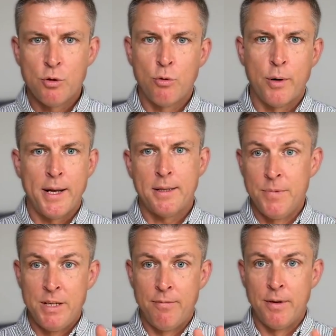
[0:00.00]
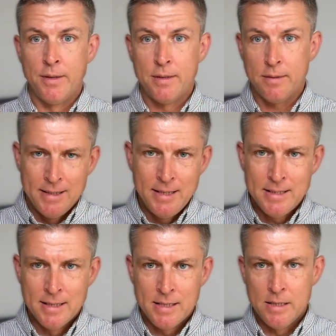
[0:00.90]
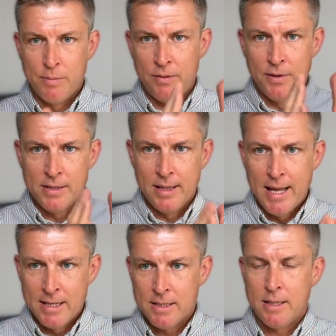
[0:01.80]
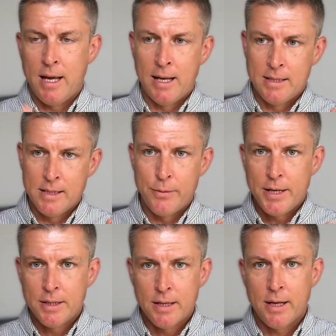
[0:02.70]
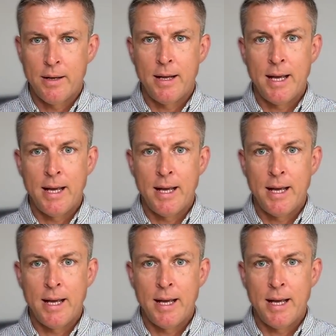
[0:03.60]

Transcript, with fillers: to correct different distances between the lens and the retina.